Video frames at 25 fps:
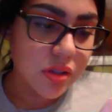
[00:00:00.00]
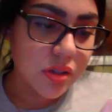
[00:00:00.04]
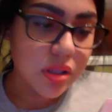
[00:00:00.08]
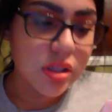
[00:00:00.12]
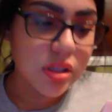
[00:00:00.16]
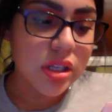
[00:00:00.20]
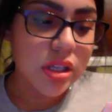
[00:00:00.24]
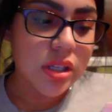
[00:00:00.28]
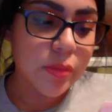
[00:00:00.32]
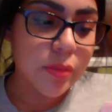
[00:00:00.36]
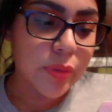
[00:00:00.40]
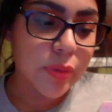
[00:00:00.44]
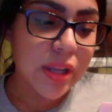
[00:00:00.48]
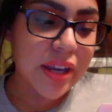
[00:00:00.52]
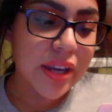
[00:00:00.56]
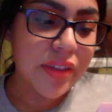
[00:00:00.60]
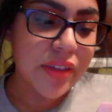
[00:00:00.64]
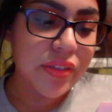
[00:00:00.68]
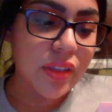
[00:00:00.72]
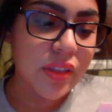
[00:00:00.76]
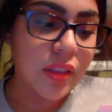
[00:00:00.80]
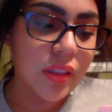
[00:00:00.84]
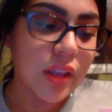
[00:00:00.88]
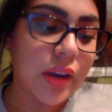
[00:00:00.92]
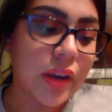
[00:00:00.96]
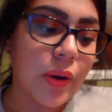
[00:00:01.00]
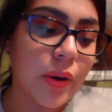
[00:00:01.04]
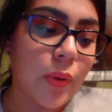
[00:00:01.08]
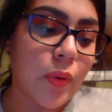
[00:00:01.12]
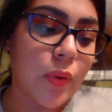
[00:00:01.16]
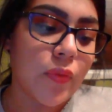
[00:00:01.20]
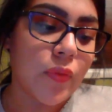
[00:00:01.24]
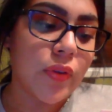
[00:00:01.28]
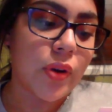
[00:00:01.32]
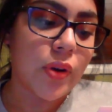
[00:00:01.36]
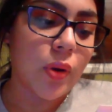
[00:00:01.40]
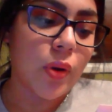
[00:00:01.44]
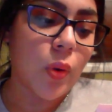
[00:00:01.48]
It says apply a thin layer
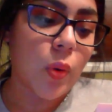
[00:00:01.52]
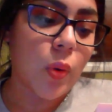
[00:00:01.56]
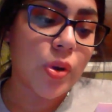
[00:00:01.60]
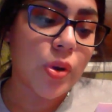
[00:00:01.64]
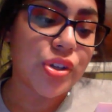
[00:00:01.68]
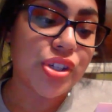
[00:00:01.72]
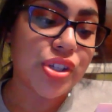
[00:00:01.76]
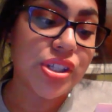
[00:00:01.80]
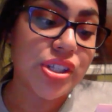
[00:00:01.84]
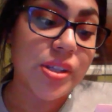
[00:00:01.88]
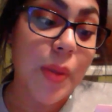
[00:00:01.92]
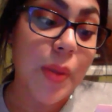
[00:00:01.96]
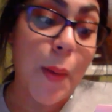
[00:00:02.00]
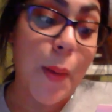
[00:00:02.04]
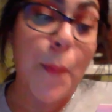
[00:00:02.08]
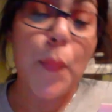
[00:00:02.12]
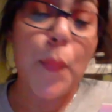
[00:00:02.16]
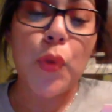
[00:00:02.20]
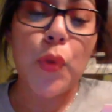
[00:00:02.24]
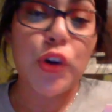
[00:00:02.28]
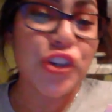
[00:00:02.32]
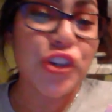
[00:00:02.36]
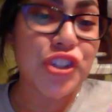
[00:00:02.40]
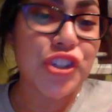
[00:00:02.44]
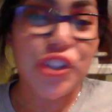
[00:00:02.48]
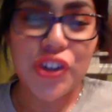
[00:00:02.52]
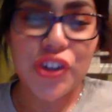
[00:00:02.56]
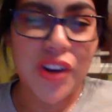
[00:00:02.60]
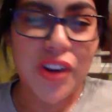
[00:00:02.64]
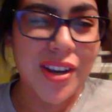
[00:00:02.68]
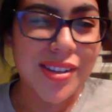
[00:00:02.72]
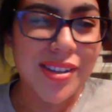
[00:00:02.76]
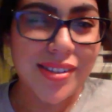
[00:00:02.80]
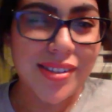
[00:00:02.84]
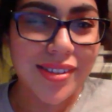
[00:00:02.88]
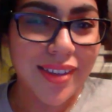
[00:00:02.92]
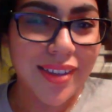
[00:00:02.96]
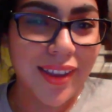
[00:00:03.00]
over your gorgeous
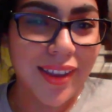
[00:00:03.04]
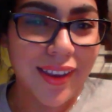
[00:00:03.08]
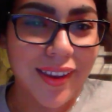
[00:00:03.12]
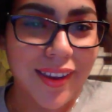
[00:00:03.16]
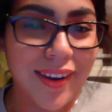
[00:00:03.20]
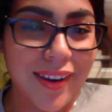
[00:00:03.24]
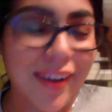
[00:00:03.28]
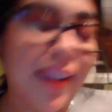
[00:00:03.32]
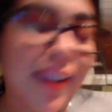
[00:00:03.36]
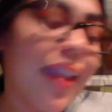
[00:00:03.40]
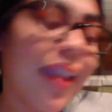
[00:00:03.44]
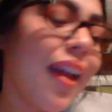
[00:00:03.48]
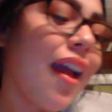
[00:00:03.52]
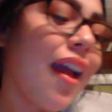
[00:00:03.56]
moisturized skin.